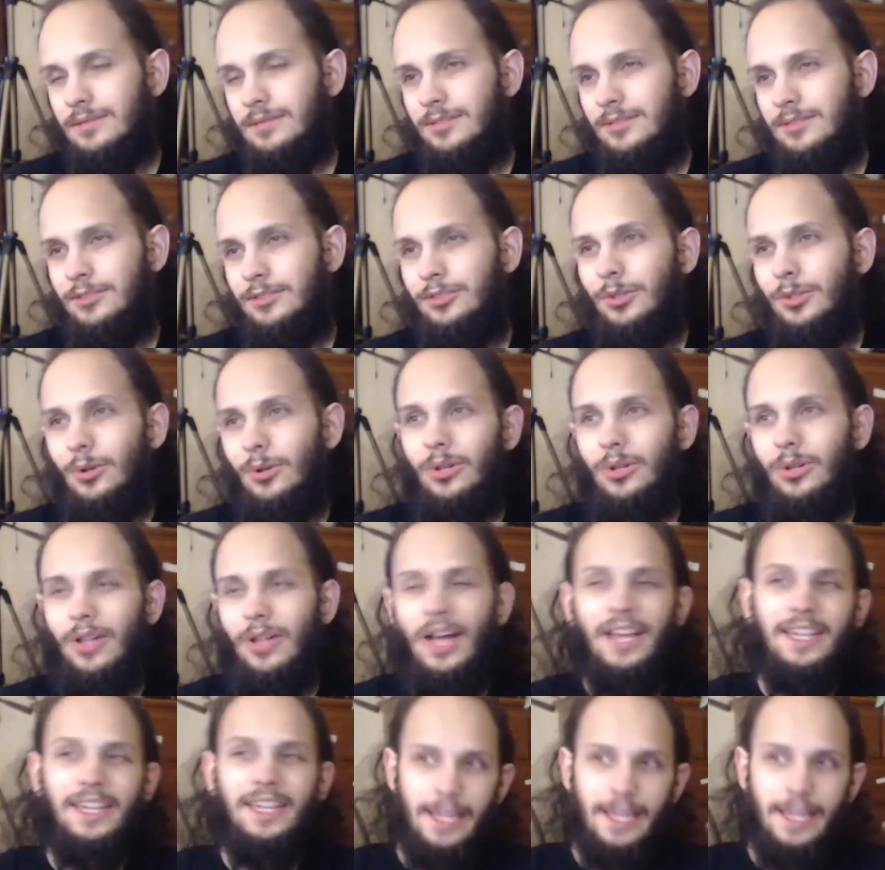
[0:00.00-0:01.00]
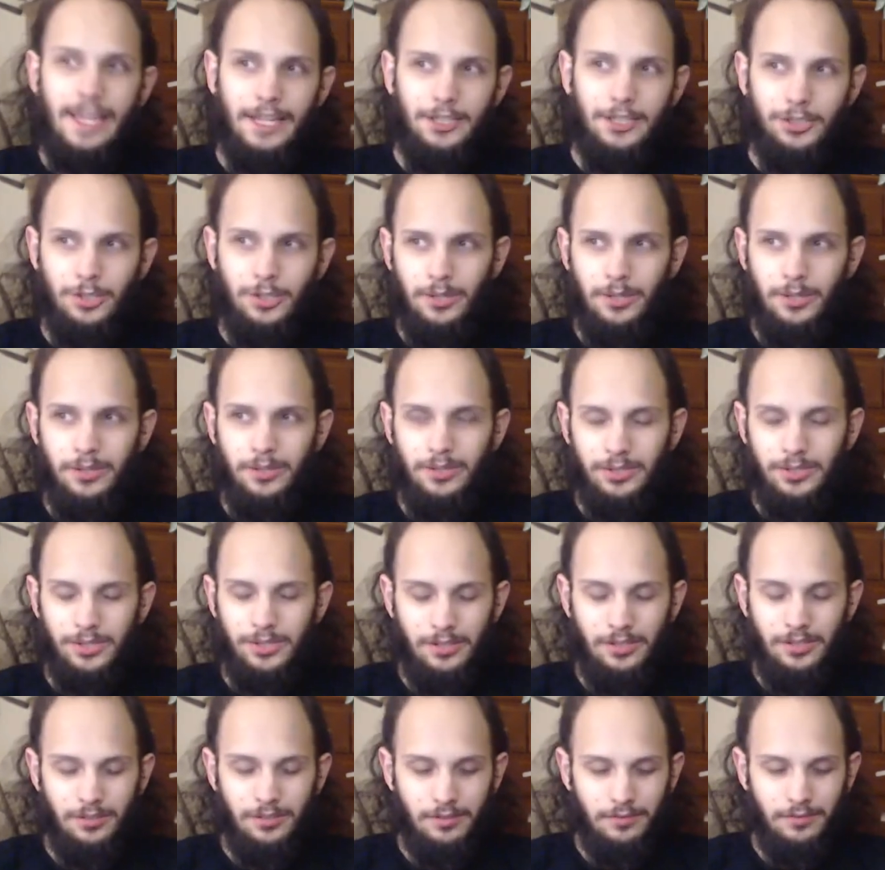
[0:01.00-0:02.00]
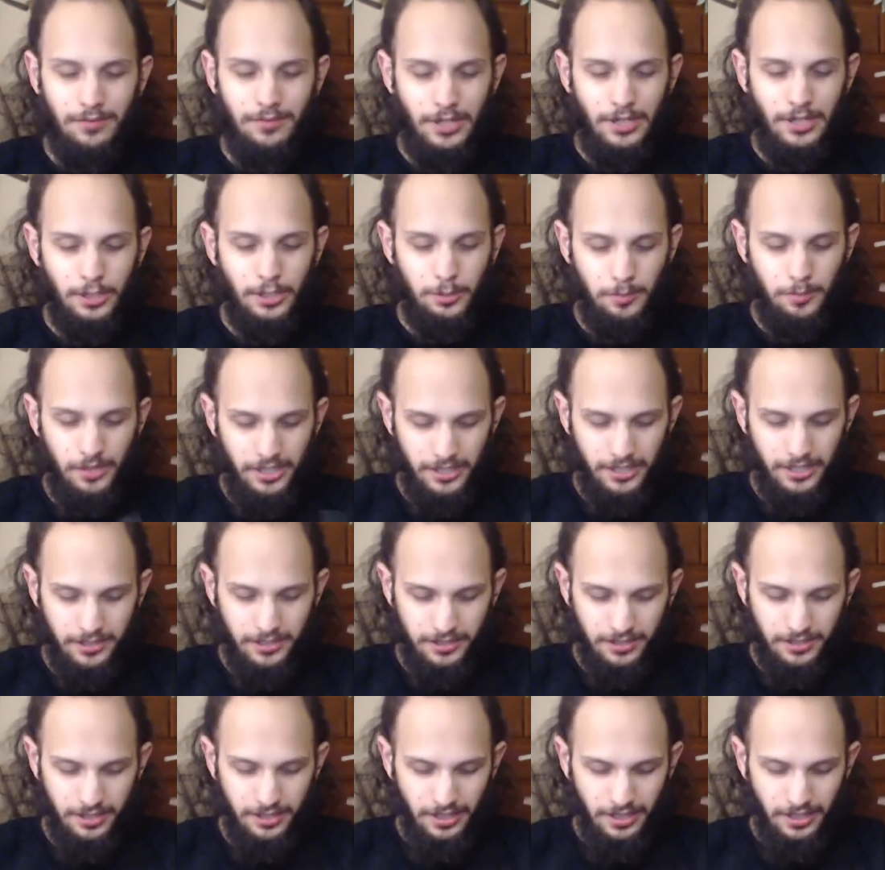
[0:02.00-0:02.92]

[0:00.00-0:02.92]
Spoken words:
Joel, I can show you the scene of the flashback